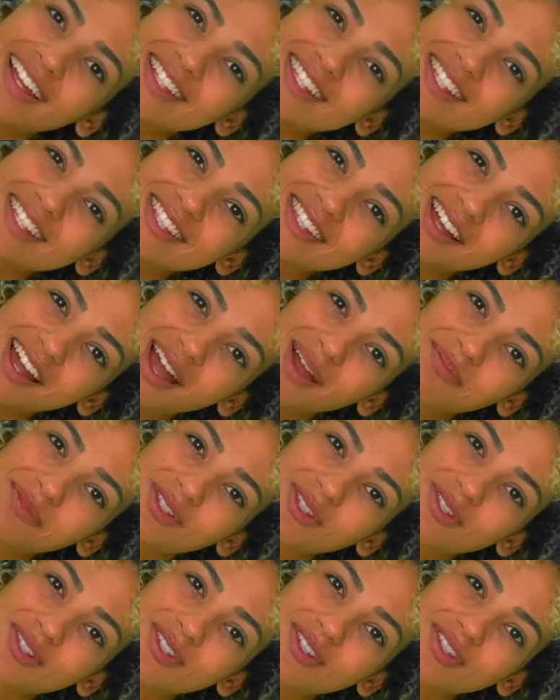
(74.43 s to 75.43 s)
it's time
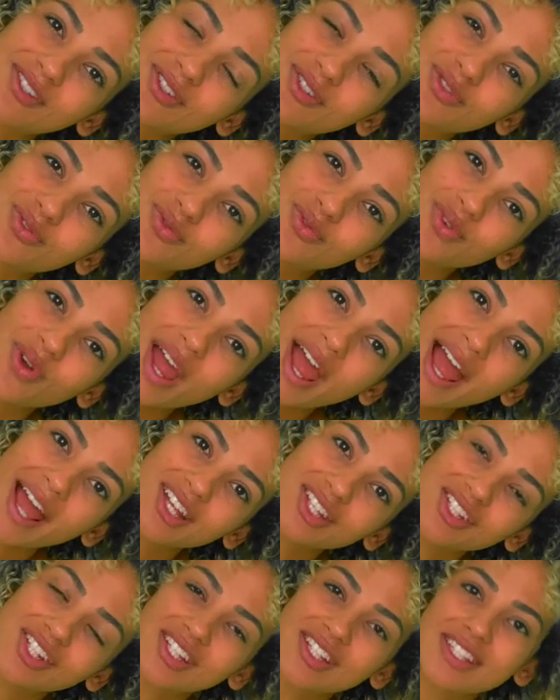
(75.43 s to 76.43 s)
to
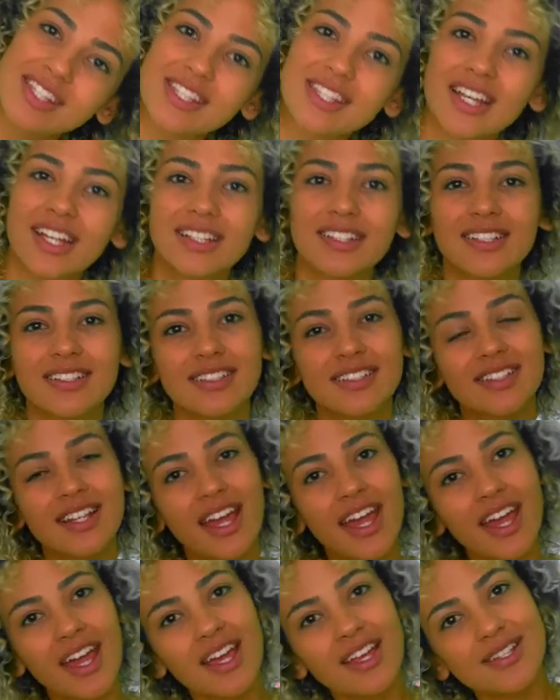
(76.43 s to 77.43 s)
stretch and say the
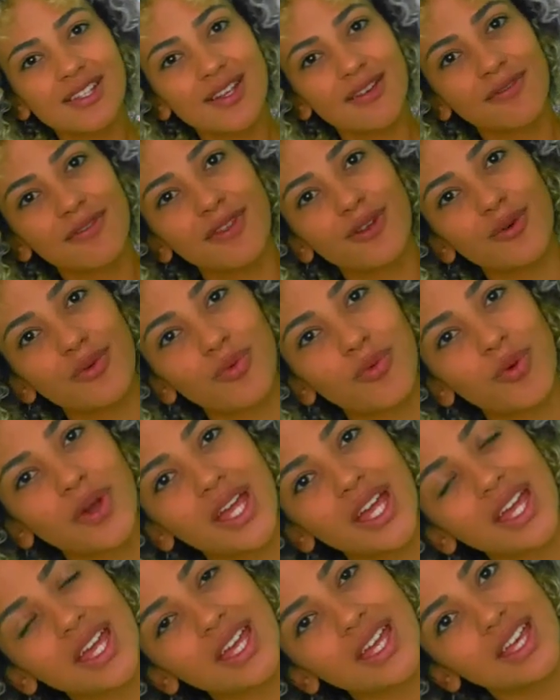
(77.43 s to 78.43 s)
days of the
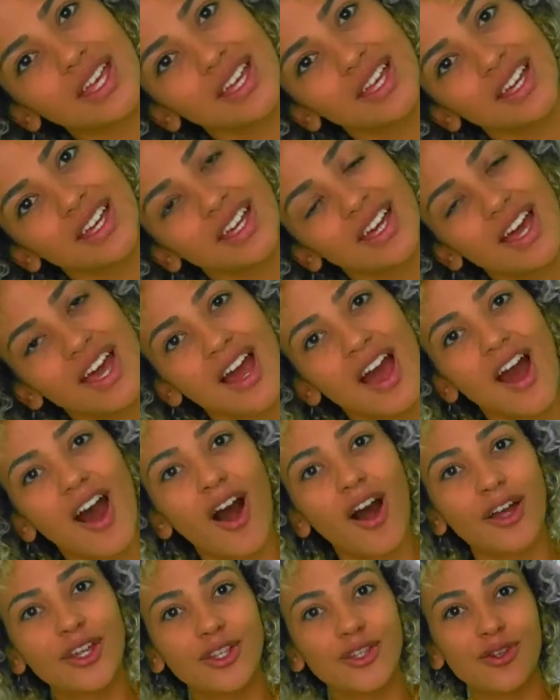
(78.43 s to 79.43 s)
week.
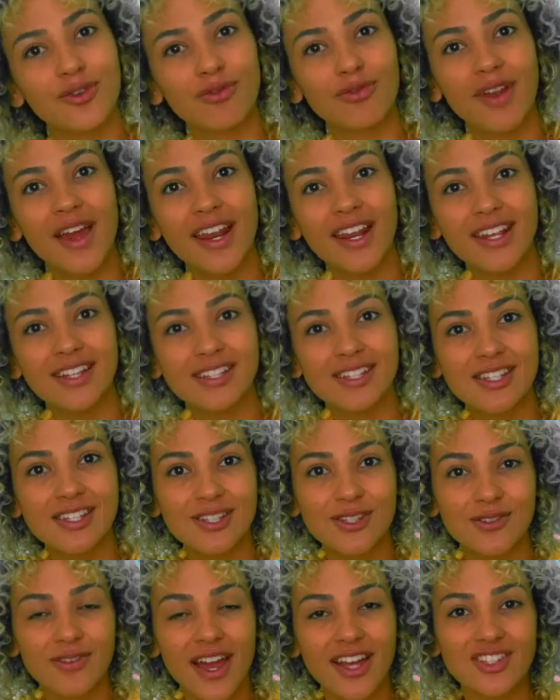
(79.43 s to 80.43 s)
Are you ready to
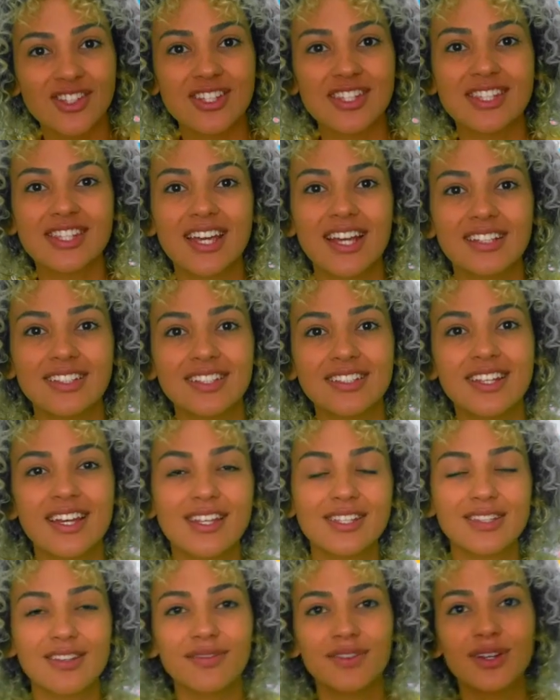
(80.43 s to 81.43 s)
stretch and say the
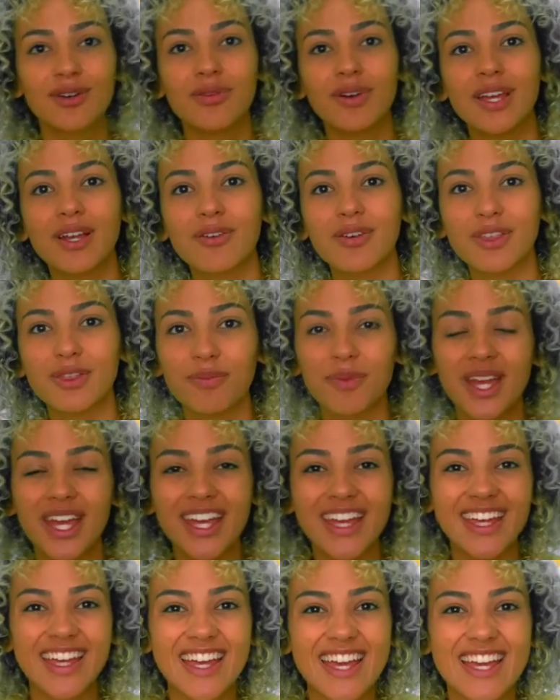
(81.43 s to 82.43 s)
days of the week with
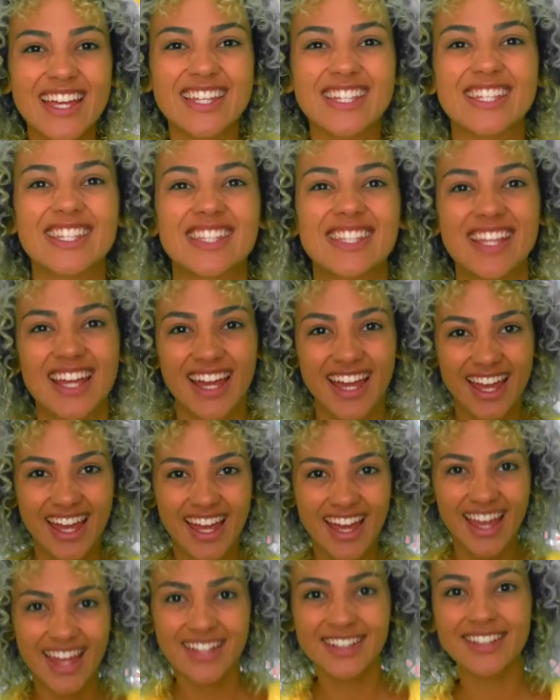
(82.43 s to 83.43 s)
me?
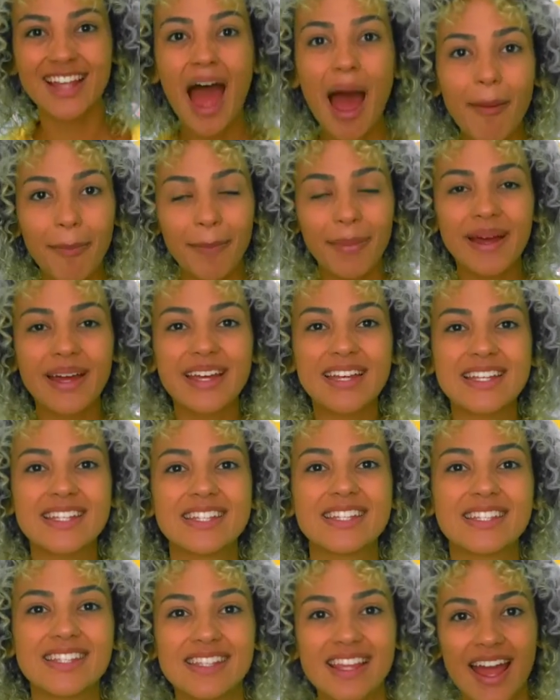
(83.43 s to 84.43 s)
stand up,
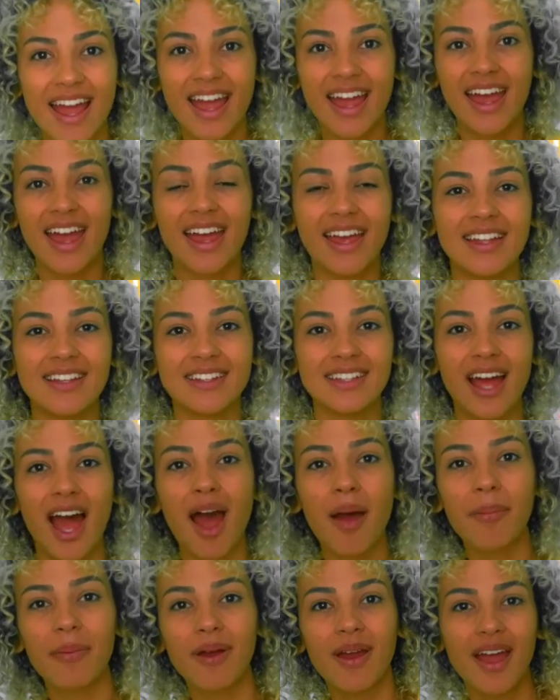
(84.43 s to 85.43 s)
stand
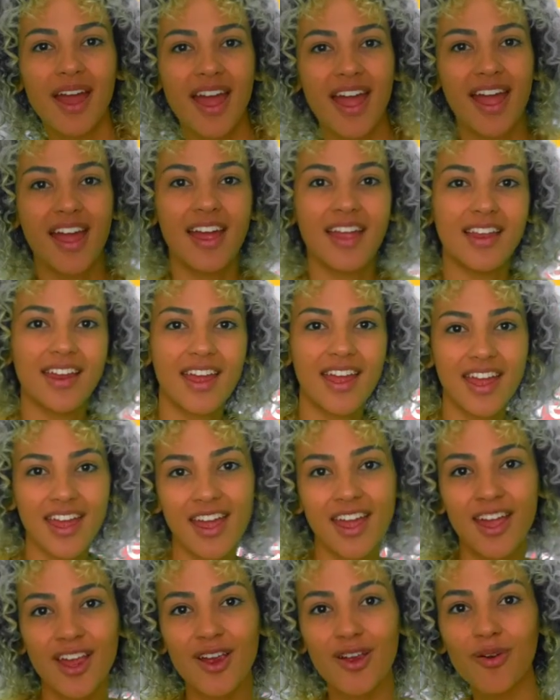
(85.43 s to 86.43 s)
up, and
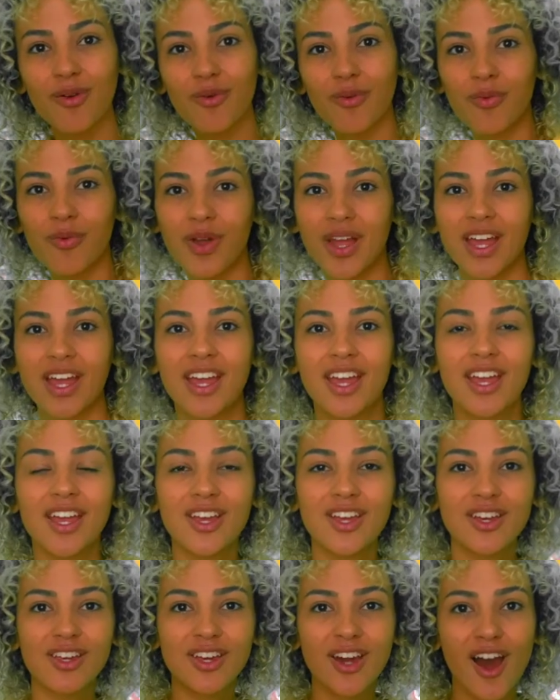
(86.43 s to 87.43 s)
here
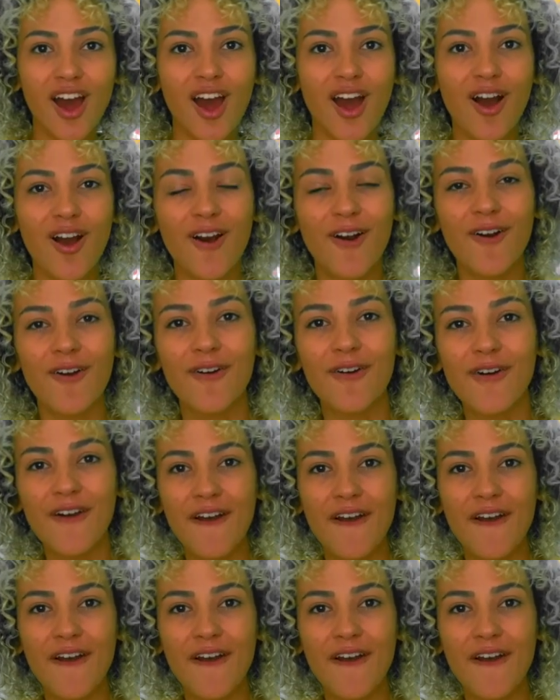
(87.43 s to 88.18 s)
we go.